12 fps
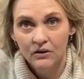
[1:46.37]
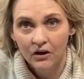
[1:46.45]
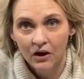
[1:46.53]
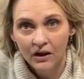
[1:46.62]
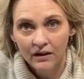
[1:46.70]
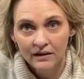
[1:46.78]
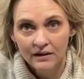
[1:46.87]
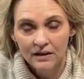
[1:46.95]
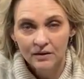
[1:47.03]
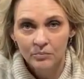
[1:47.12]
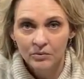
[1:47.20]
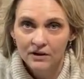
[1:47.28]
holiday
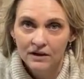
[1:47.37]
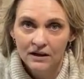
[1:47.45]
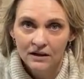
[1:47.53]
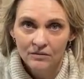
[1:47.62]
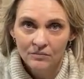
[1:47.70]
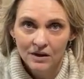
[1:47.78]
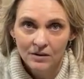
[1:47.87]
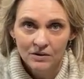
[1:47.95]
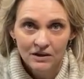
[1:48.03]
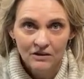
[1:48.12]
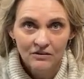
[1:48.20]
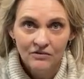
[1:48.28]
print, maybe
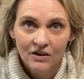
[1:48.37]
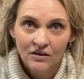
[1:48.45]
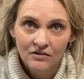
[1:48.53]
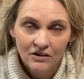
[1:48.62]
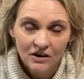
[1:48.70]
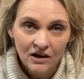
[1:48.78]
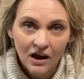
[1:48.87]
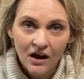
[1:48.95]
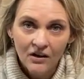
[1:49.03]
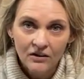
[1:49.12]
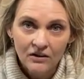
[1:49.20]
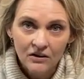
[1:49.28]
their favorite
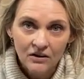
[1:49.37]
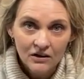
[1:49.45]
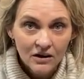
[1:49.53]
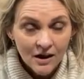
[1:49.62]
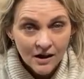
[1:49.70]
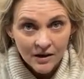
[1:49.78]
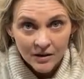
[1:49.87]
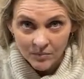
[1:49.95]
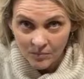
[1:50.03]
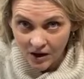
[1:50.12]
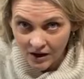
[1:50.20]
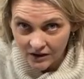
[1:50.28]
color,
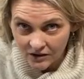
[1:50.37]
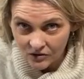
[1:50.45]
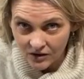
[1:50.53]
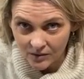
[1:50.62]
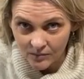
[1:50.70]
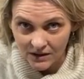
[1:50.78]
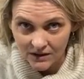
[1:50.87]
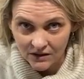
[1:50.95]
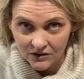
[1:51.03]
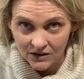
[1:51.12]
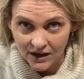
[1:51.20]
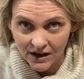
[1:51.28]
monogramming
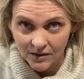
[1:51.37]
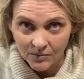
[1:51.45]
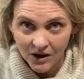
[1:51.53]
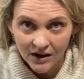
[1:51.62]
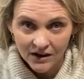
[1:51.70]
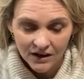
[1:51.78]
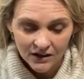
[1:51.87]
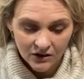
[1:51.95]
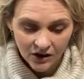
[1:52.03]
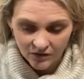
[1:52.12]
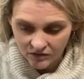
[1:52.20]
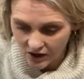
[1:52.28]
their name on it. You
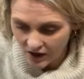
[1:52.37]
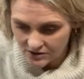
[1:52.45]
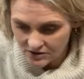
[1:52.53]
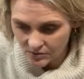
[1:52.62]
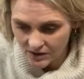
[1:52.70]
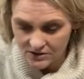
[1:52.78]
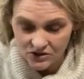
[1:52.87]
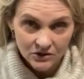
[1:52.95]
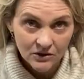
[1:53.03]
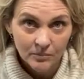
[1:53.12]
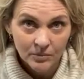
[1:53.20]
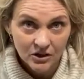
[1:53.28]
have lots of ways you
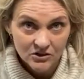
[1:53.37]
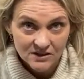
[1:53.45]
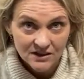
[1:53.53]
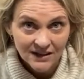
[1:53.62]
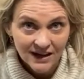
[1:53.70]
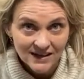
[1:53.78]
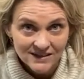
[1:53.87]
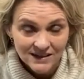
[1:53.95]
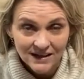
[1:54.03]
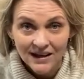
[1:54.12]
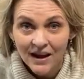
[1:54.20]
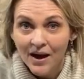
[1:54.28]
can personalize
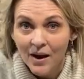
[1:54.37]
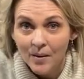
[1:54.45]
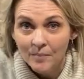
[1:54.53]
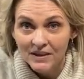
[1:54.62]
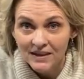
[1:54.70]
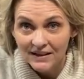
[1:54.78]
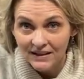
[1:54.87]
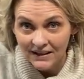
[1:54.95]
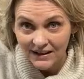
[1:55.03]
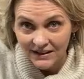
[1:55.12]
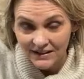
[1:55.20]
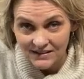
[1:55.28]
it. But then
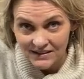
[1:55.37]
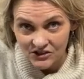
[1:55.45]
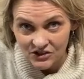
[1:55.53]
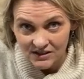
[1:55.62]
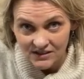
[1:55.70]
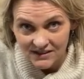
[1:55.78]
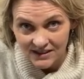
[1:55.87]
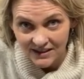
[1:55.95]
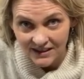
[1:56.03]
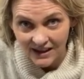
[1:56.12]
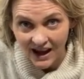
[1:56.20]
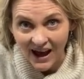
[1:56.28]
in addition to
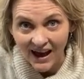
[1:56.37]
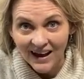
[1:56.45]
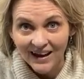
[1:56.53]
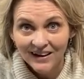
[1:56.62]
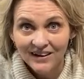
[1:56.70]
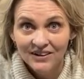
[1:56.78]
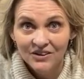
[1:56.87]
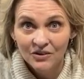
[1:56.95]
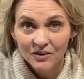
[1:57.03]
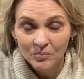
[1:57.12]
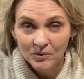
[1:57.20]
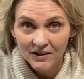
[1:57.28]
that, you
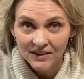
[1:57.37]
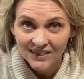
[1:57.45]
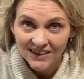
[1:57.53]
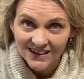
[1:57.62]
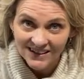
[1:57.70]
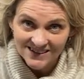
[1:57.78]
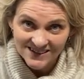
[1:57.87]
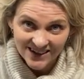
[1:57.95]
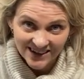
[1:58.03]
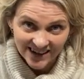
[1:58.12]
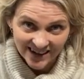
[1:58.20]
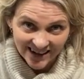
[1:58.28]
can put things
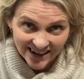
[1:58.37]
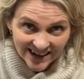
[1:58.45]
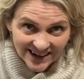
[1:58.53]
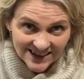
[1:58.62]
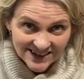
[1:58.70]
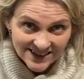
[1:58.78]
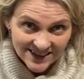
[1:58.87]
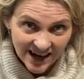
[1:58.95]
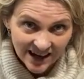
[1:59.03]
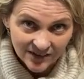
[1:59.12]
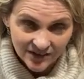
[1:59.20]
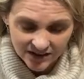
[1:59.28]
on the
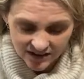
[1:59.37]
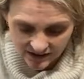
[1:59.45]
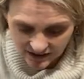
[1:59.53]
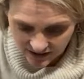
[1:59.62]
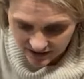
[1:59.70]
inside of it that they